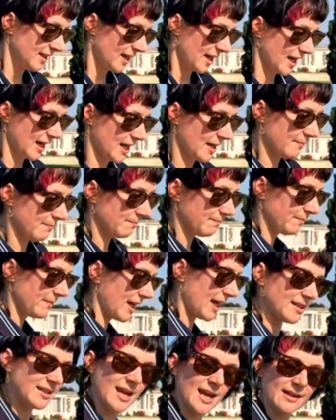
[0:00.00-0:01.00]
And
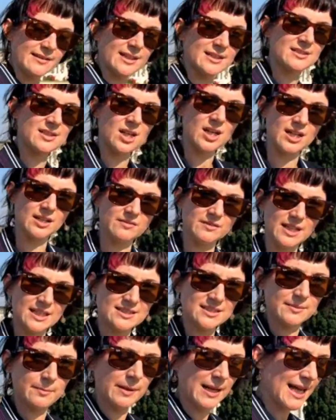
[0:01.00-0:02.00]
yeah, that's the
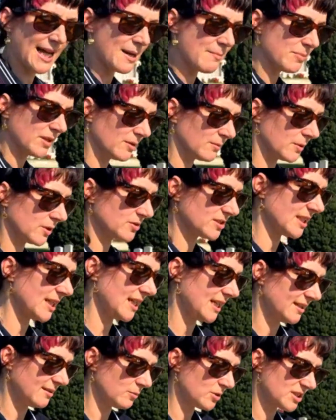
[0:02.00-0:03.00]
plan. But we'll
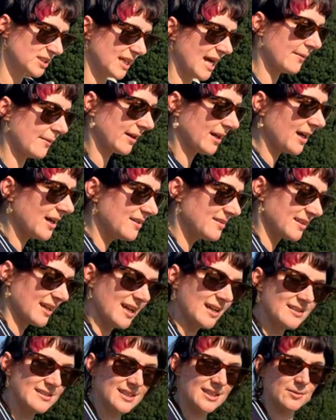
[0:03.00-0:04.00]
see how it goes.
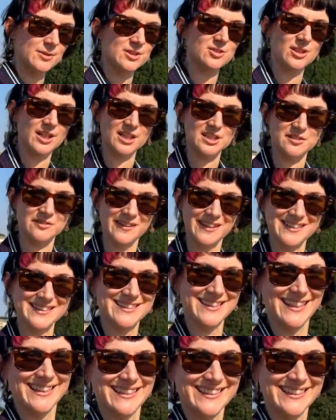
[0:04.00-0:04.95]
See what strikes your fancy.